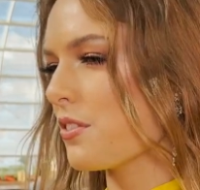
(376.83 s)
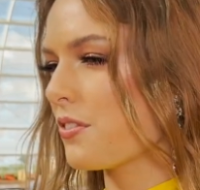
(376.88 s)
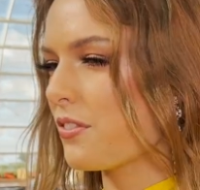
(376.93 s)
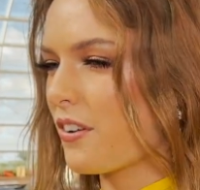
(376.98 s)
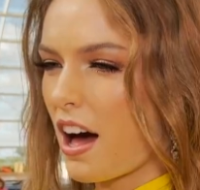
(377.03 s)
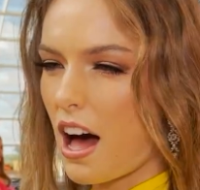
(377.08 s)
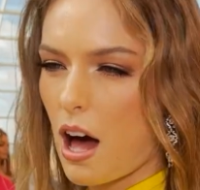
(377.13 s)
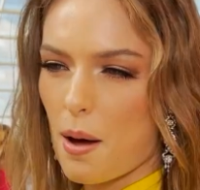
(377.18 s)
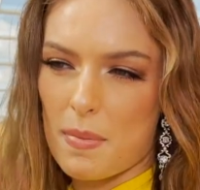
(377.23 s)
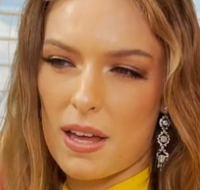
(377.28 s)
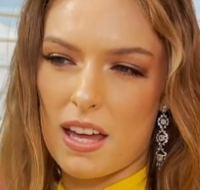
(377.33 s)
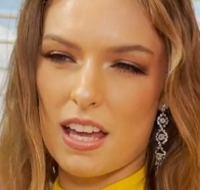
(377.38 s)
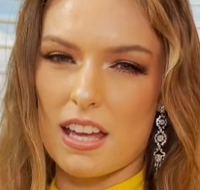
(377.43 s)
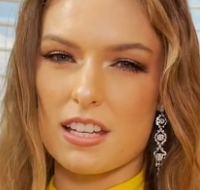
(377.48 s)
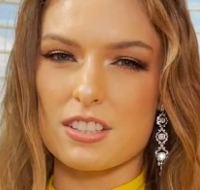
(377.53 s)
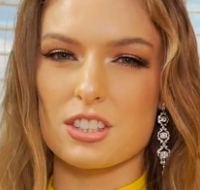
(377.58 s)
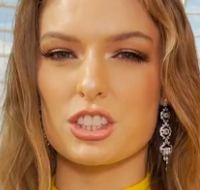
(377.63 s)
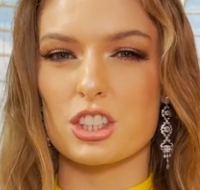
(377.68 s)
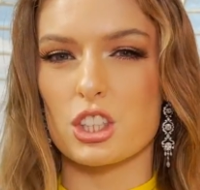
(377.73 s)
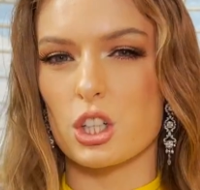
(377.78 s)

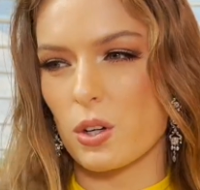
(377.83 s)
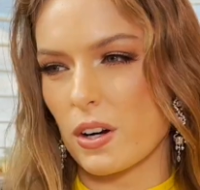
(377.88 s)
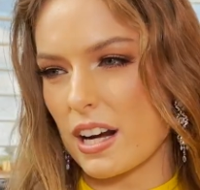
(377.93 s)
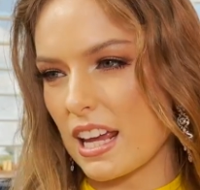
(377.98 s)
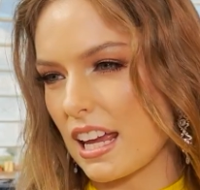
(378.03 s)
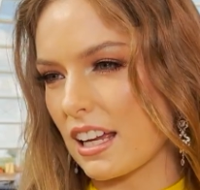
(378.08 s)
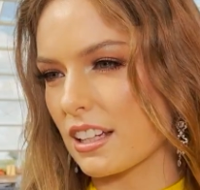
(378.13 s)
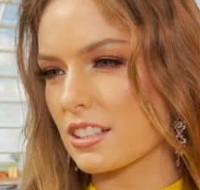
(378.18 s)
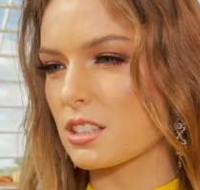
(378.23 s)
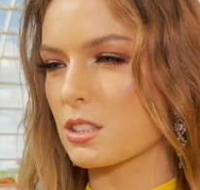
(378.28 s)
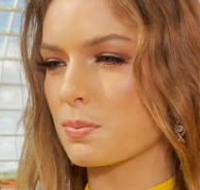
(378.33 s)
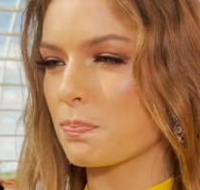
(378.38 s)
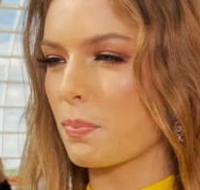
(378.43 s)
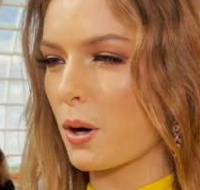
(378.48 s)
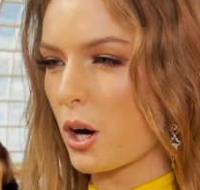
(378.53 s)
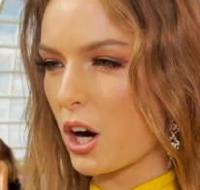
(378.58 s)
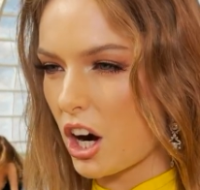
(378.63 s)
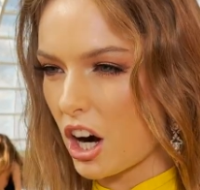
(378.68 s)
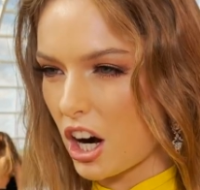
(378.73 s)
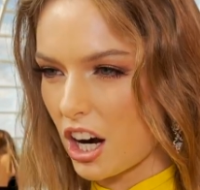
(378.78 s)
Farmers, creeks,
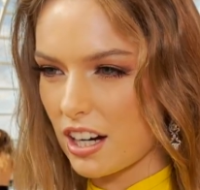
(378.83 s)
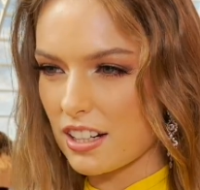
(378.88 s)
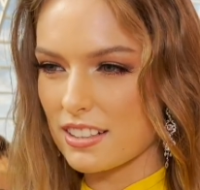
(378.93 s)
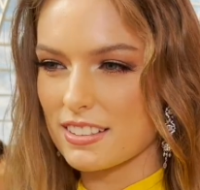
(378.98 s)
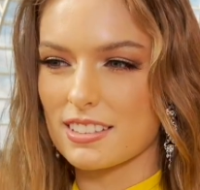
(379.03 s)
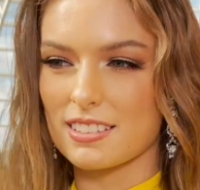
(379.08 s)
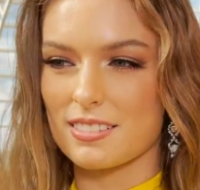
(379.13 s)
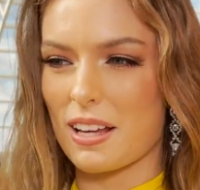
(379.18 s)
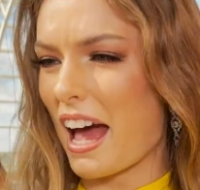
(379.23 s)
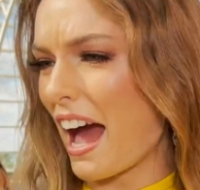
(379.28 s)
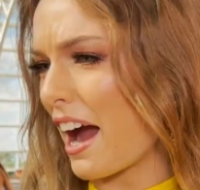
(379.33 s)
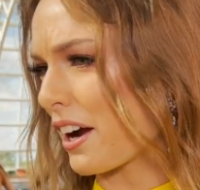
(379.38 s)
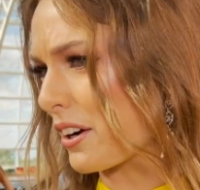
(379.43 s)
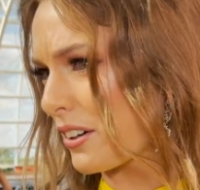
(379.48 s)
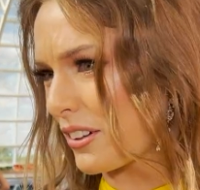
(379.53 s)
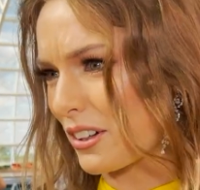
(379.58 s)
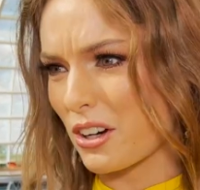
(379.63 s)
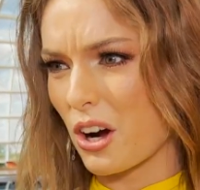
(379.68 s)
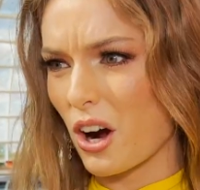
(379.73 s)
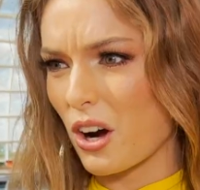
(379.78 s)
birds,
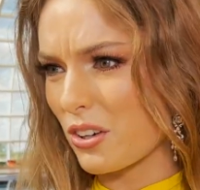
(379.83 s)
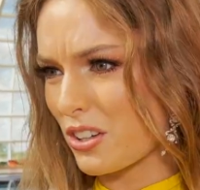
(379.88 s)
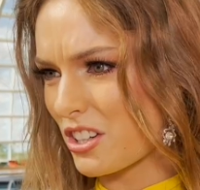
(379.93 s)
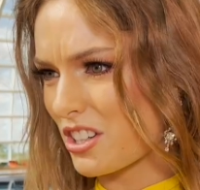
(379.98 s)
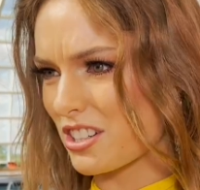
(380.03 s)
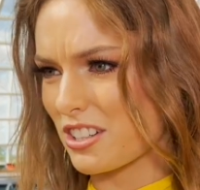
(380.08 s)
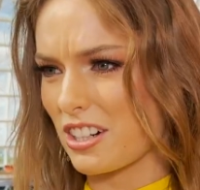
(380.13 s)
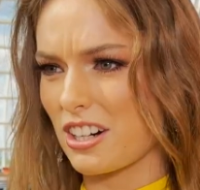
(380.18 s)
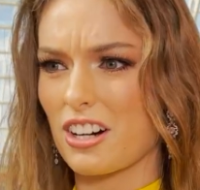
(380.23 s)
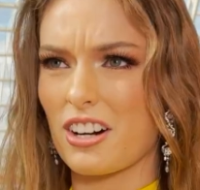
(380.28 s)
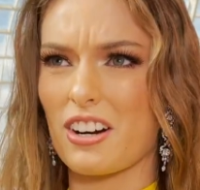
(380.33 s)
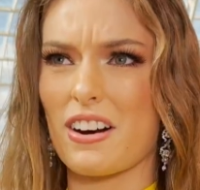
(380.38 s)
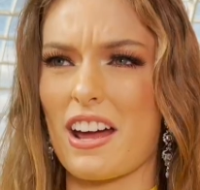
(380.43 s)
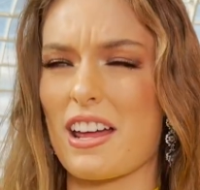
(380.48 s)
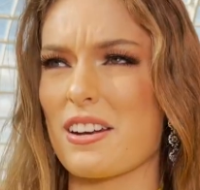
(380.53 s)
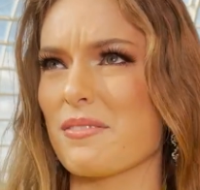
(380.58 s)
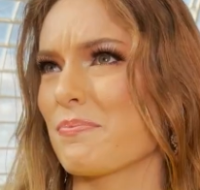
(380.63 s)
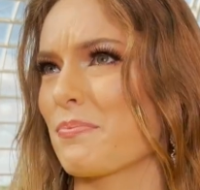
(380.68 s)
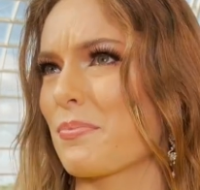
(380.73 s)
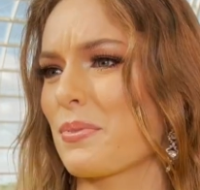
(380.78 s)
agriculture,
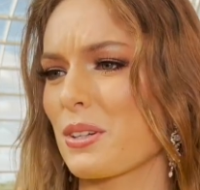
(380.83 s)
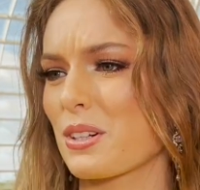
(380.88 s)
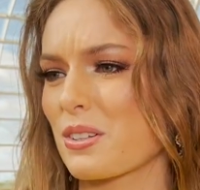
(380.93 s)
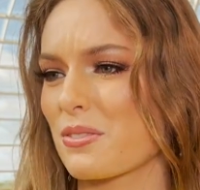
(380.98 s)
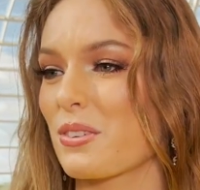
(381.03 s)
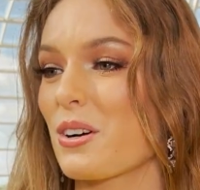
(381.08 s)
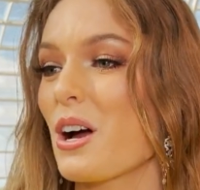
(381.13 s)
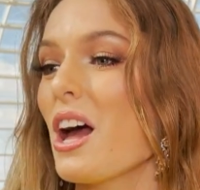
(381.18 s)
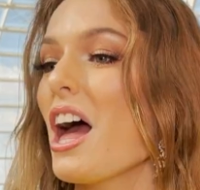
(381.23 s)
and beautiful.